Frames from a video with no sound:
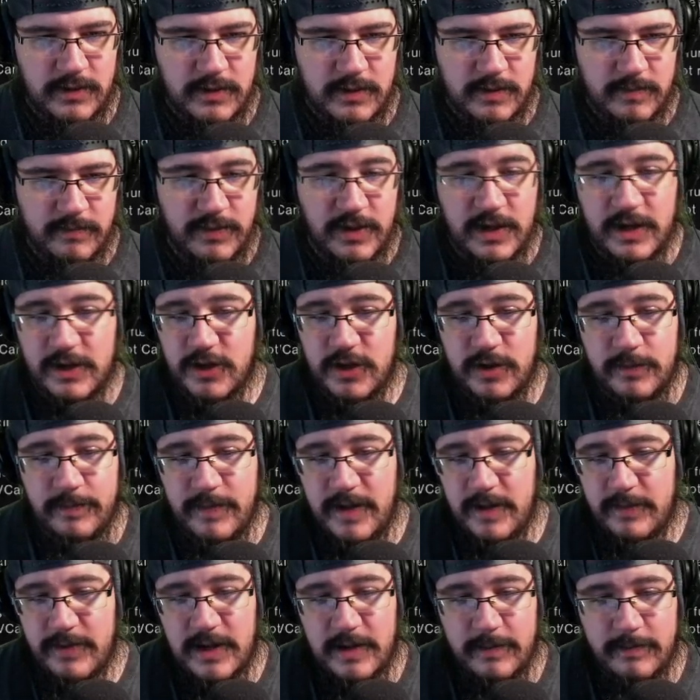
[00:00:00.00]
But I could
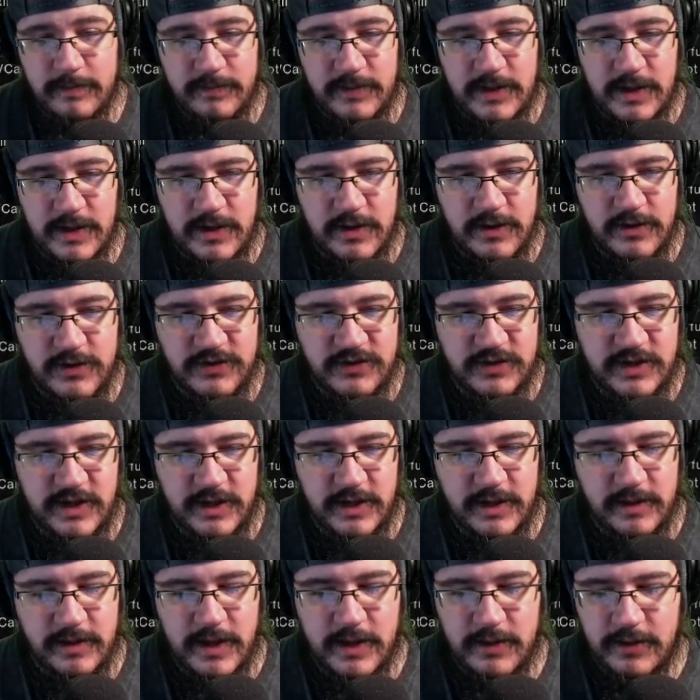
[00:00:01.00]
maybe I'm not
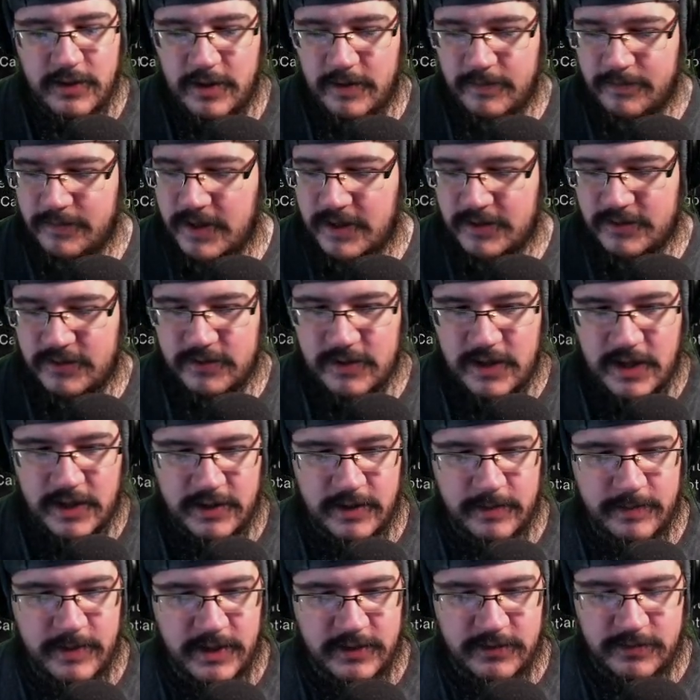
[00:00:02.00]
understanding. I don't know. That's highly
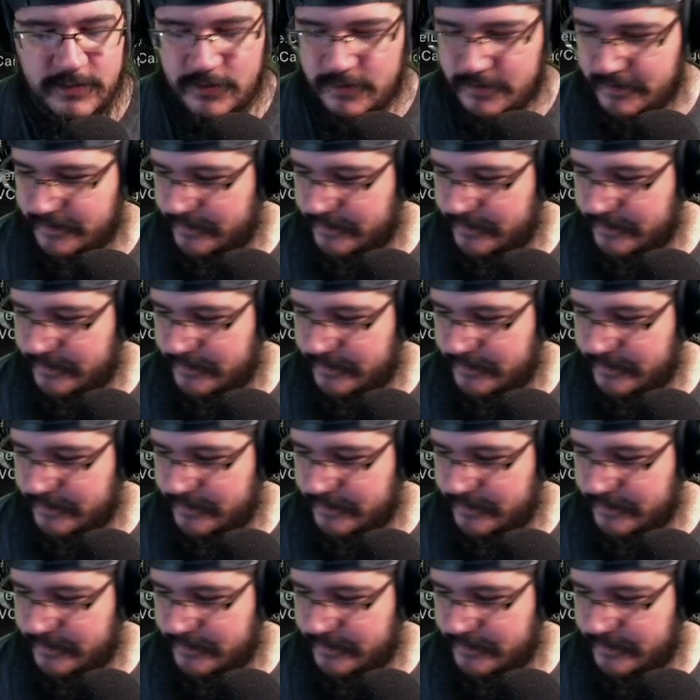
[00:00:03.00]
possible.